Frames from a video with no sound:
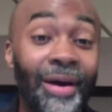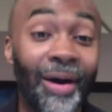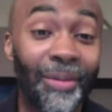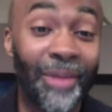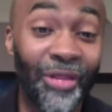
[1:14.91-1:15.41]

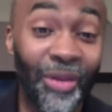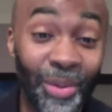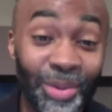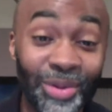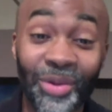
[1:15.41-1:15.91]
I thought
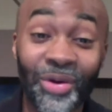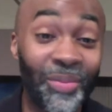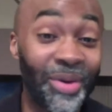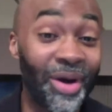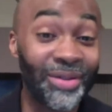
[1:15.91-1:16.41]
it was only going
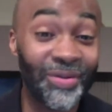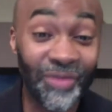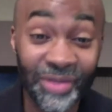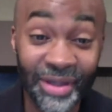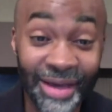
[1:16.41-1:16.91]
to be
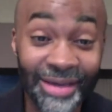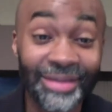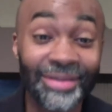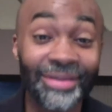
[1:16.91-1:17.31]
150 days.